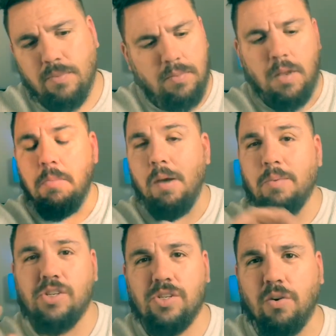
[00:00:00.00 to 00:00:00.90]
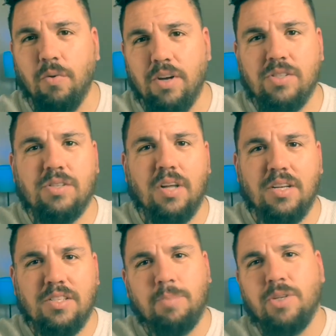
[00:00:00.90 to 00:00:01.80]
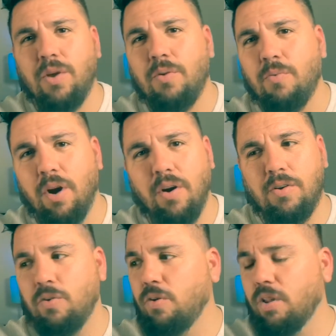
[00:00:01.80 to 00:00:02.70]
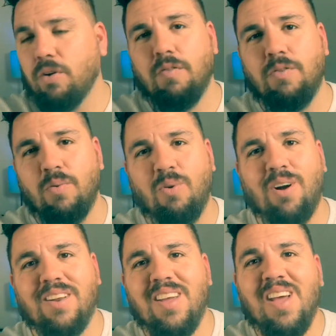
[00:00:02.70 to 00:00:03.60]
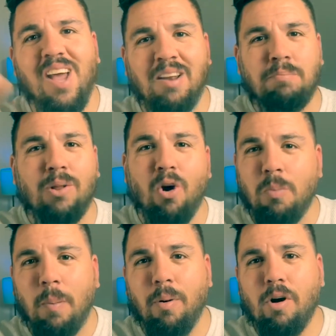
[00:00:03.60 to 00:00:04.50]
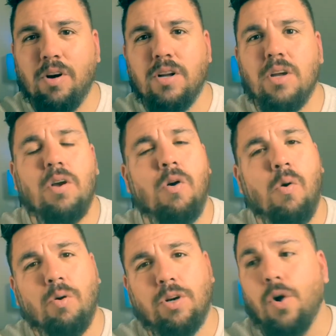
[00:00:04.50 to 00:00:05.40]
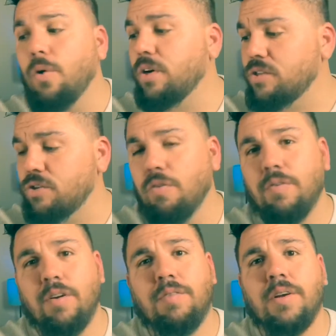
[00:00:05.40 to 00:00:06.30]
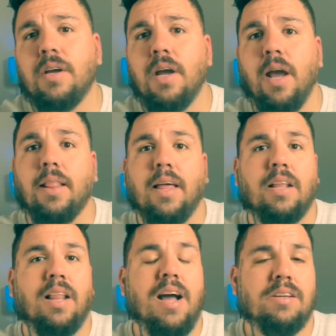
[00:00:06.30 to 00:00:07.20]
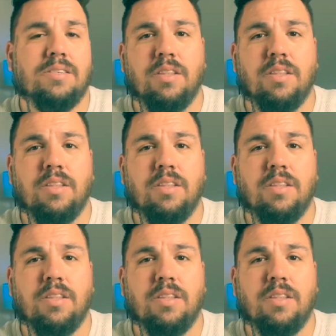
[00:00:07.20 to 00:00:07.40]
maybe just a wrist. That's up to you. Wear it nuclear if you want and blow them apart, or go conservative and let it last the